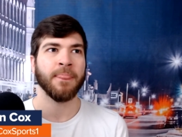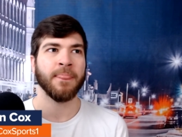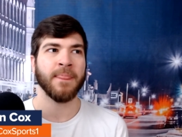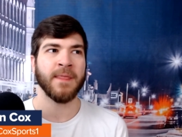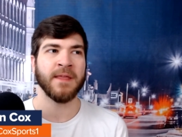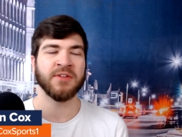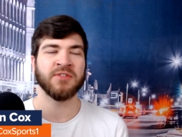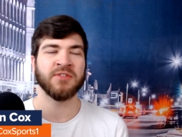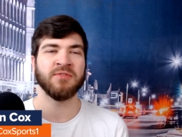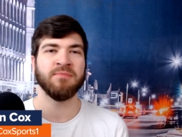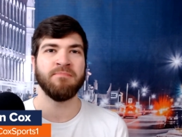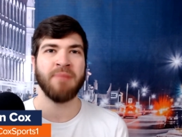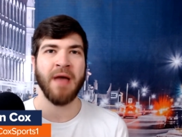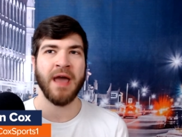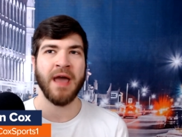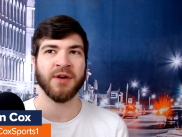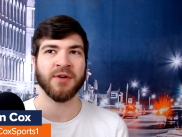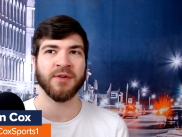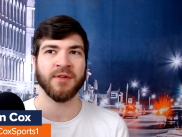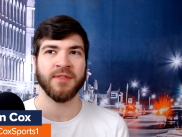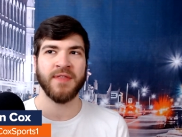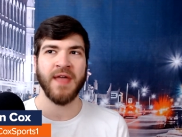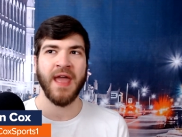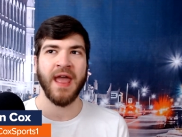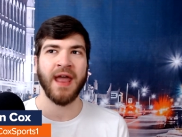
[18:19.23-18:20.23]
is
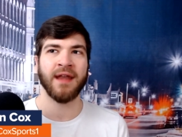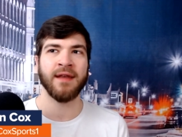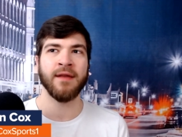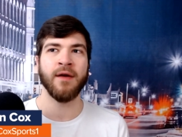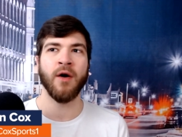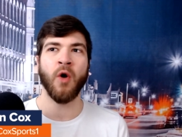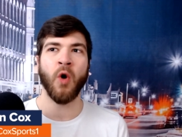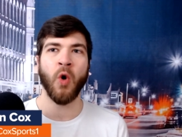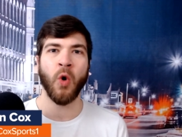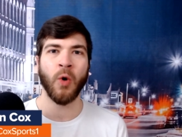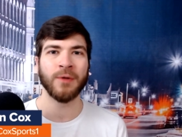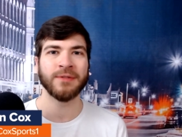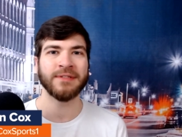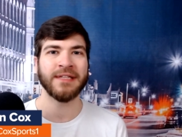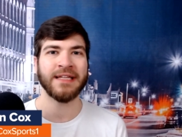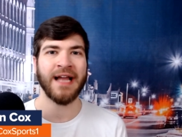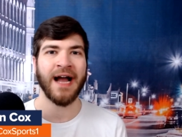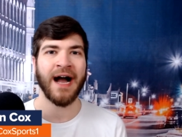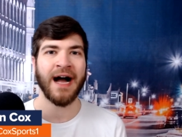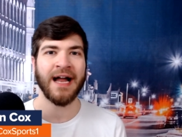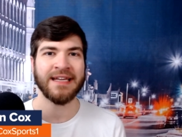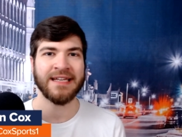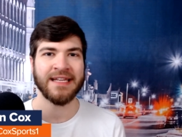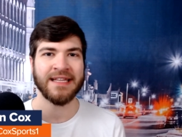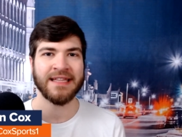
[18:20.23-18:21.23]
better than holding
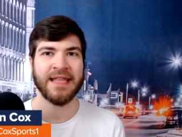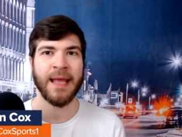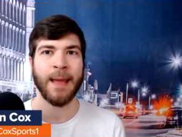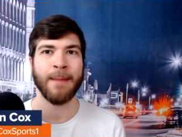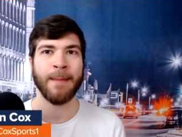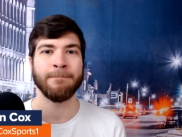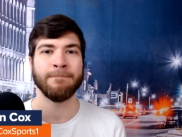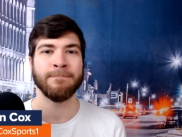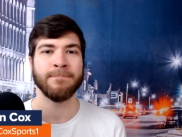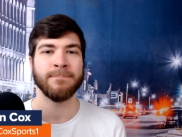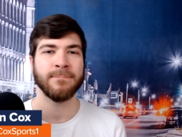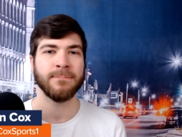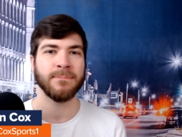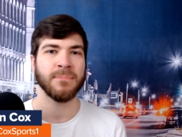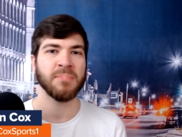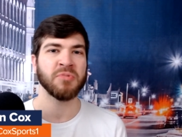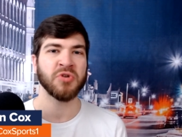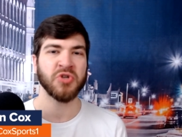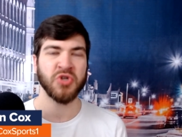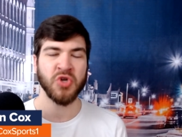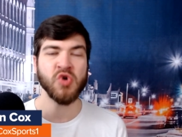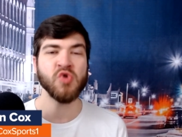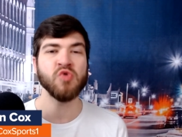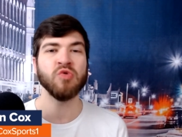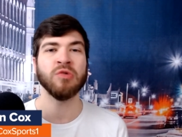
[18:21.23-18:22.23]
on to them
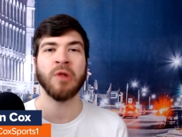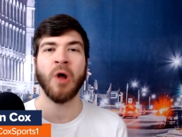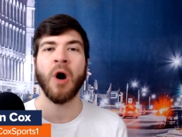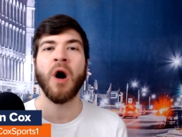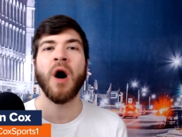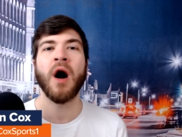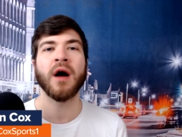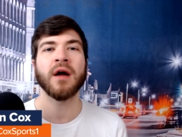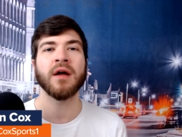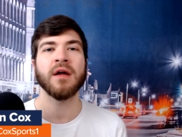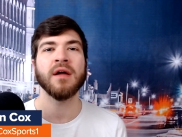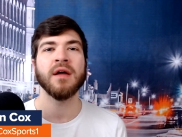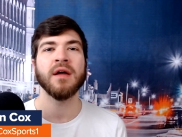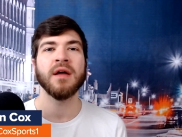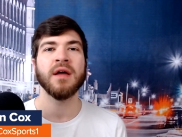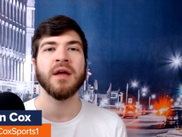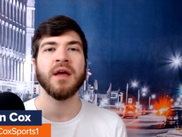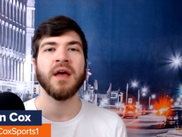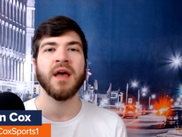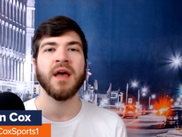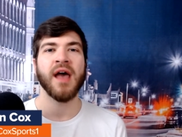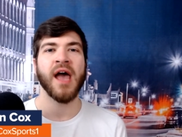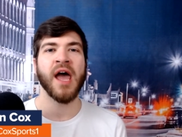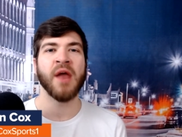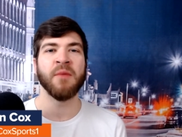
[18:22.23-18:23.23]
too long.
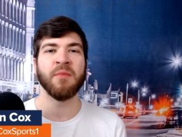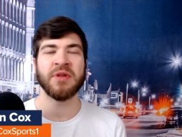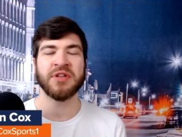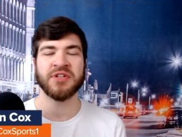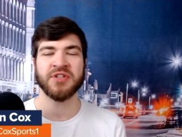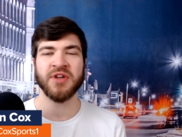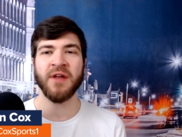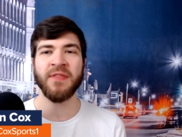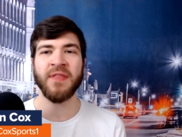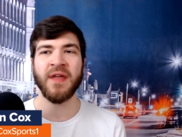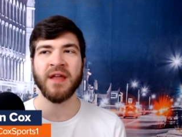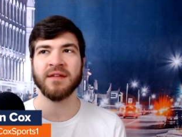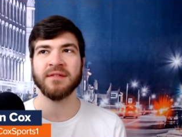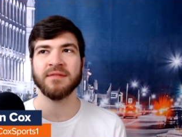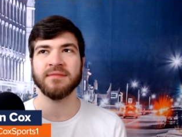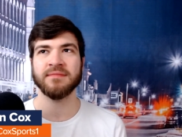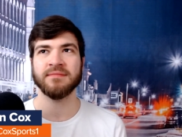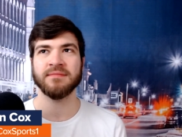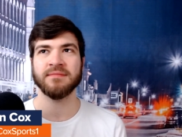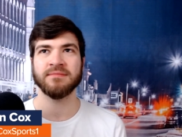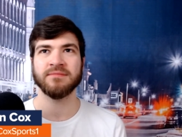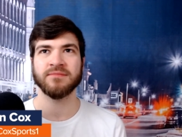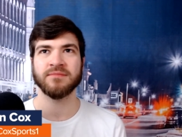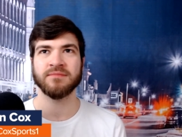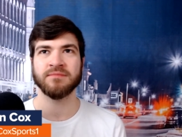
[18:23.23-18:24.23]
And we saw that
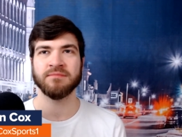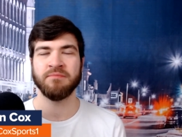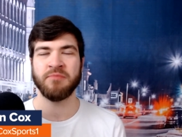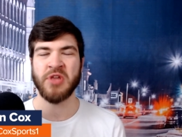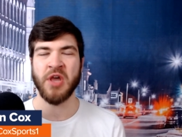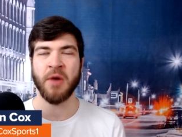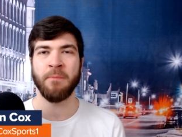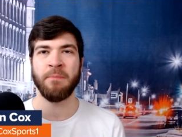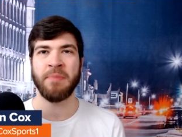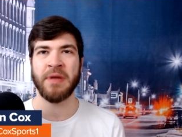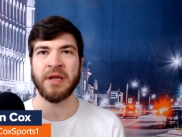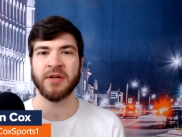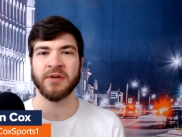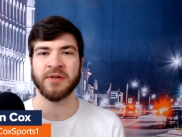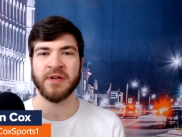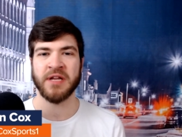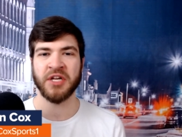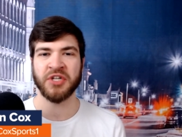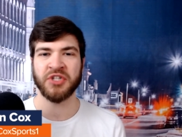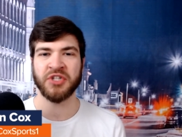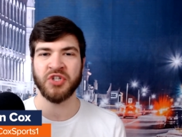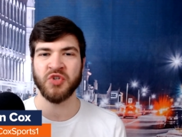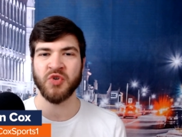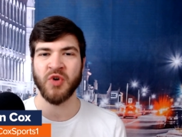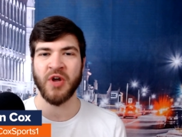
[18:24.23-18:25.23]
be a bigger
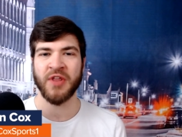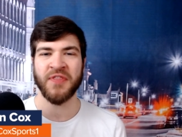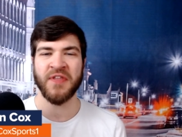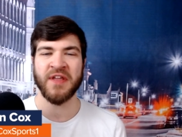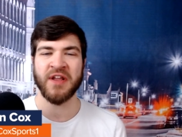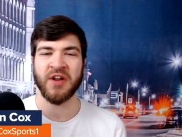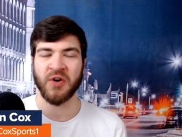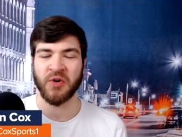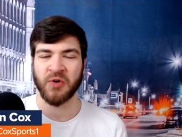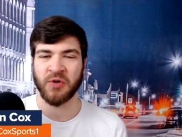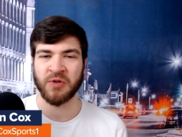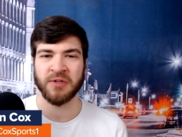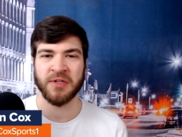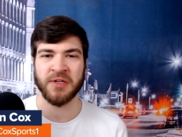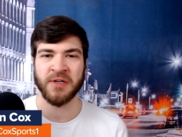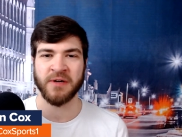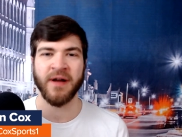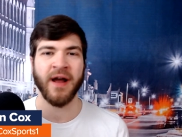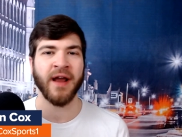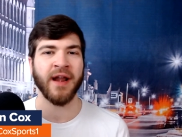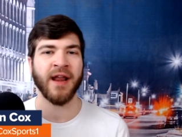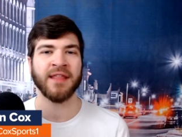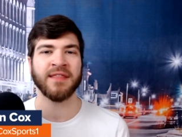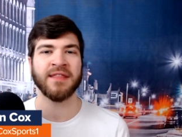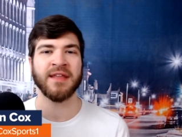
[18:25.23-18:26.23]
issue, I think, earlier
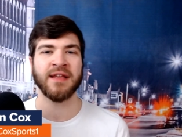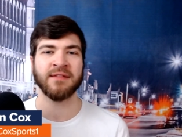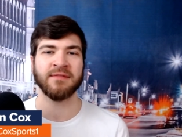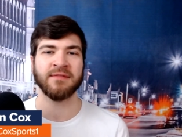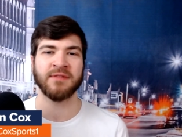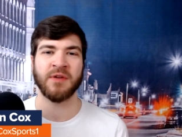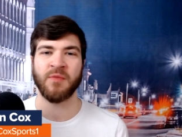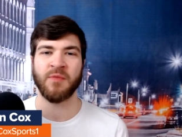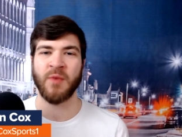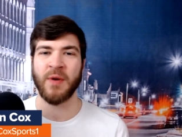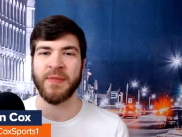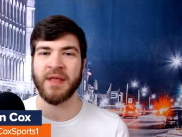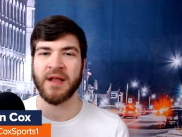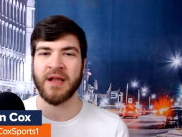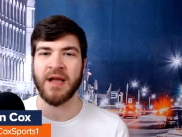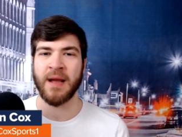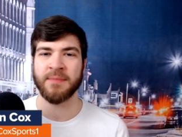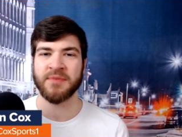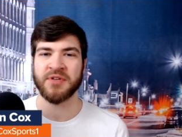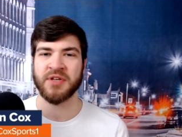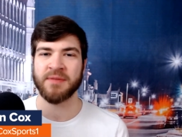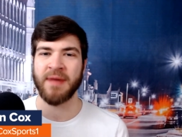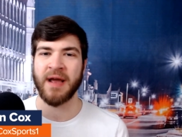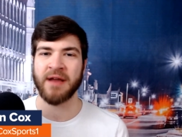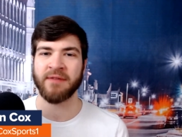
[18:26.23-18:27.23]
on. I think the one that
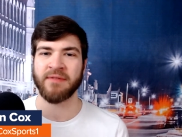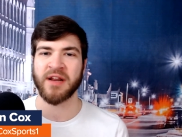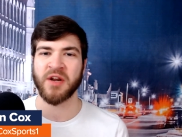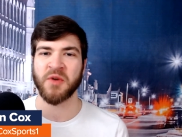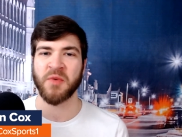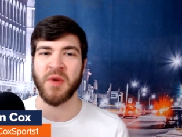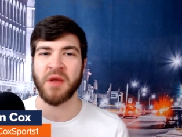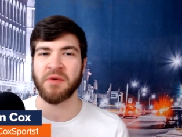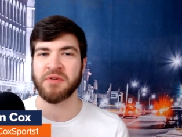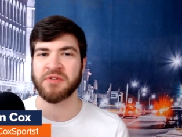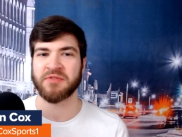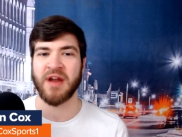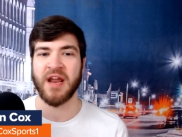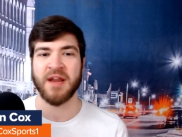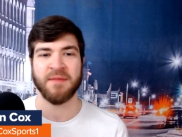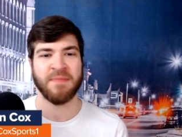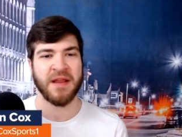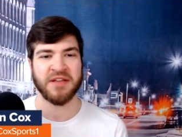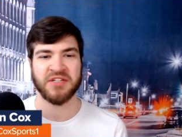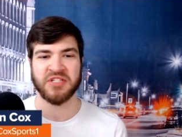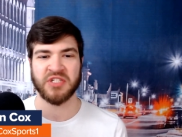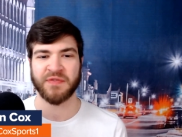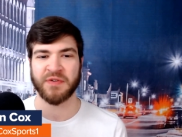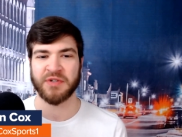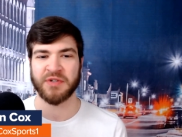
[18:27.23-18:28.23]
comes to mind right away was Ryan
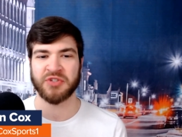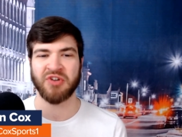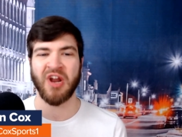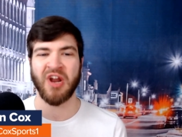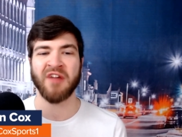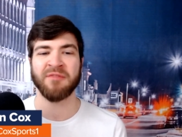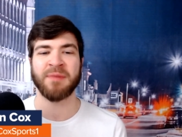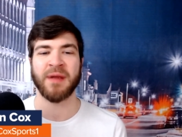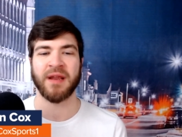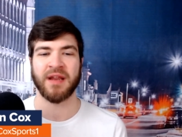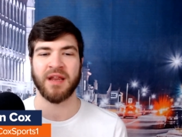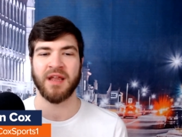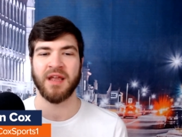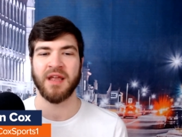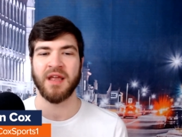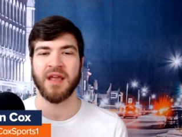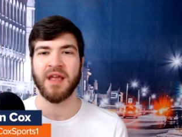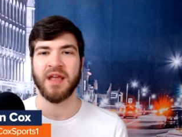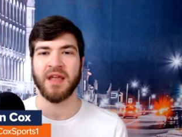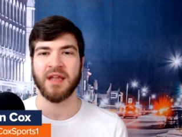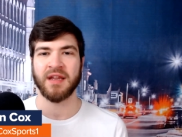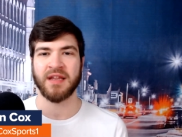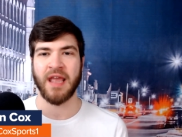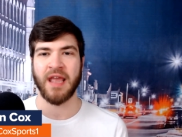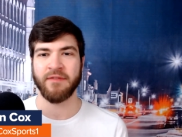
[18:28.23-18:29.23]
Pace's first draft pick,
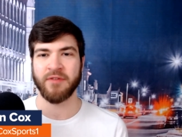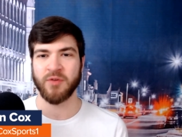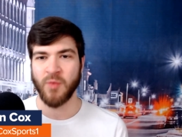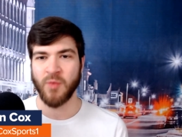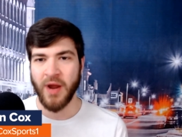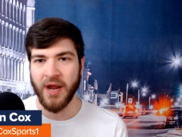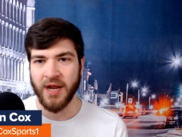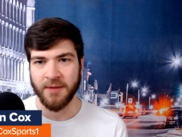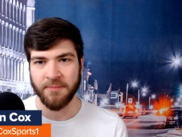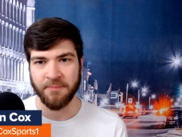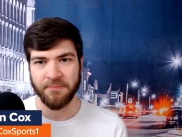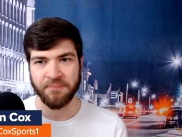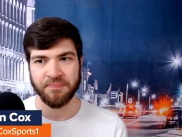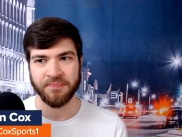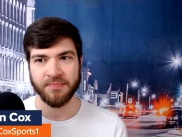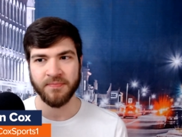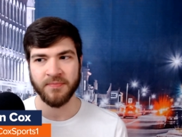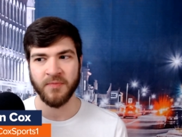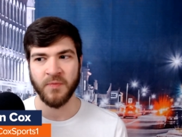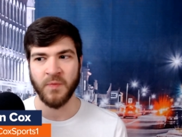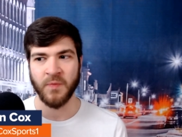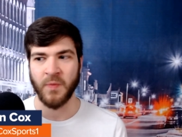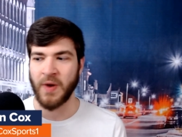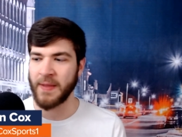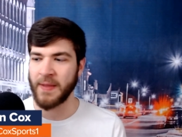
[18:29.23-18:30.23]
Kevin White,
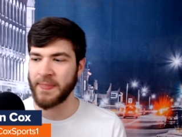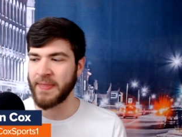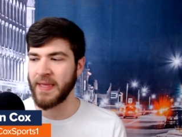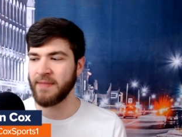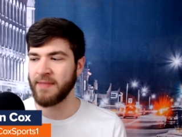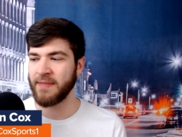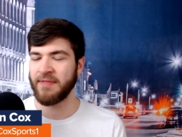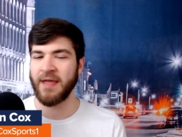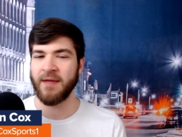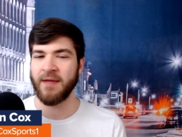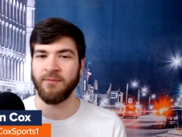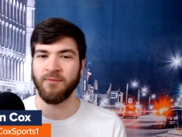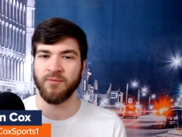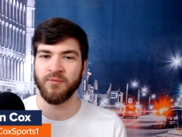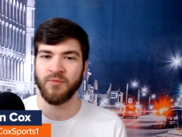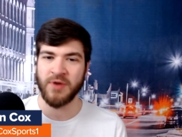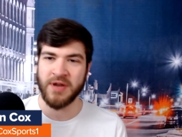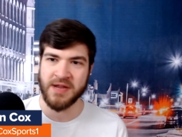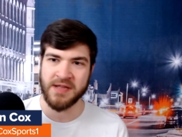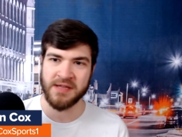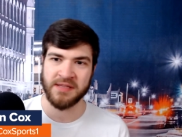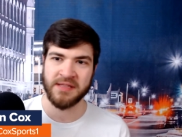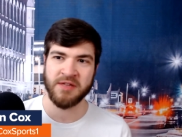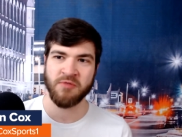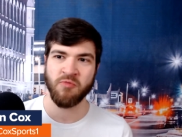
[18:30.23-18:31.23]
right? They, they
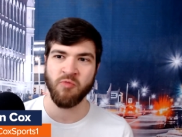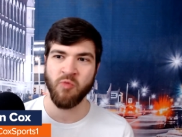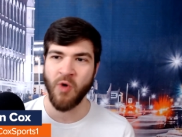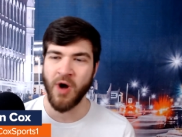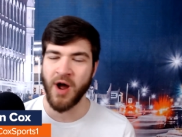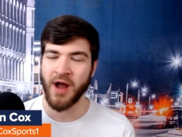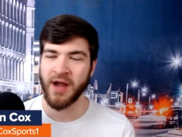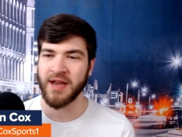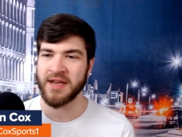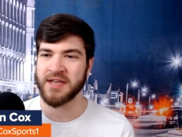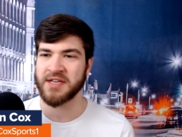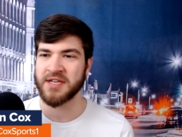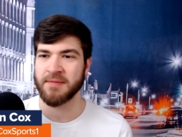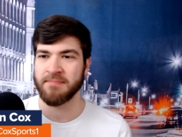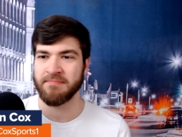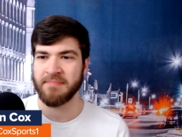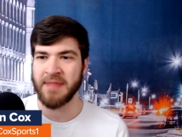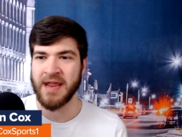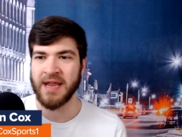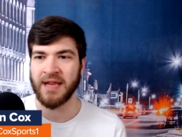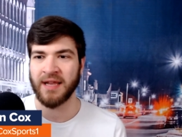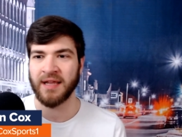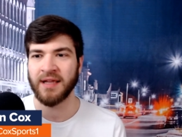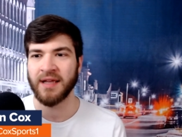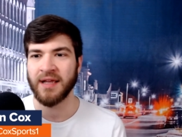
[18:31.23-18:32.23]
really wanted to
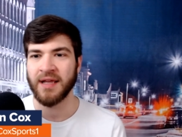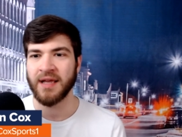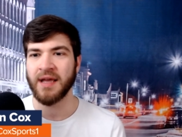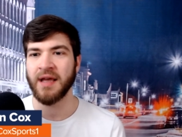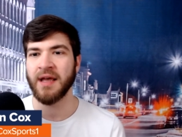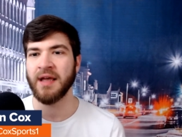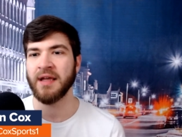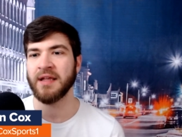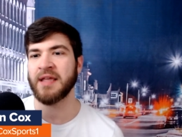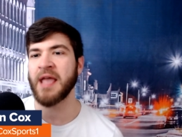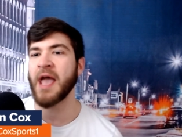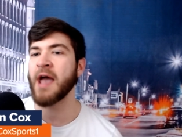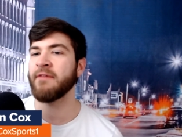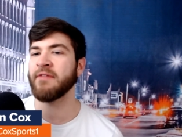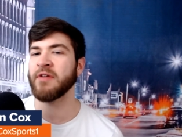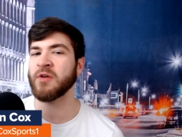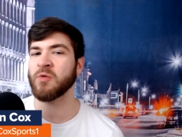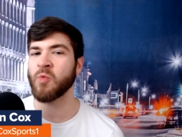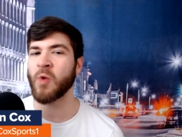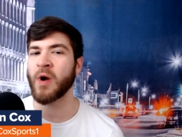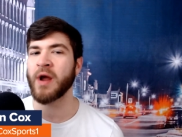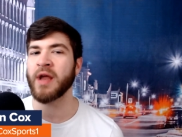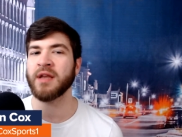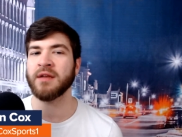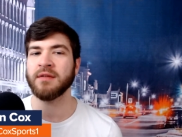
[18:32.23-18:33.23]
make
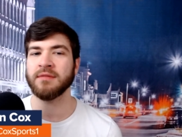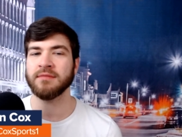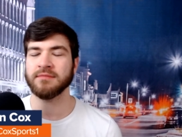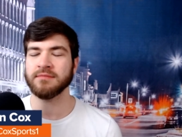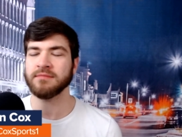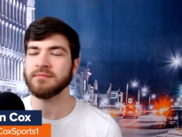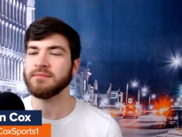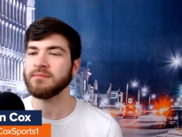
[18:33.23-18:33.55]
Kevin White